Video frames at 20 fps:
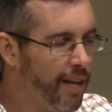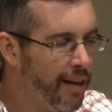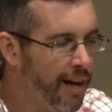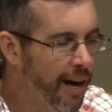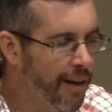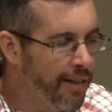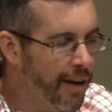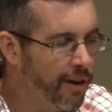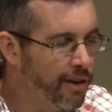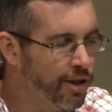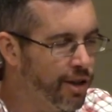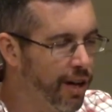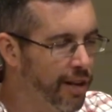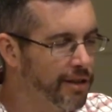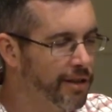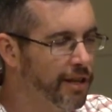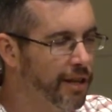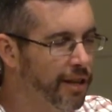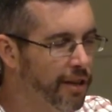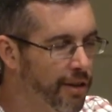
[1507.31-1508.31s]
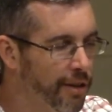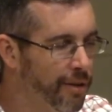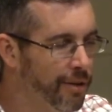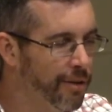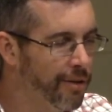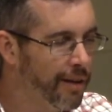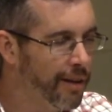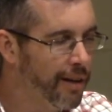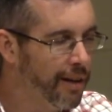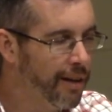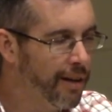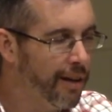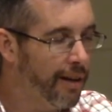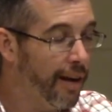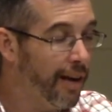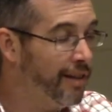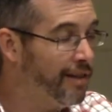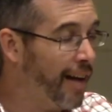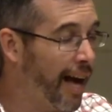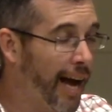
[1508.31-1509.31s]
and that trusting you is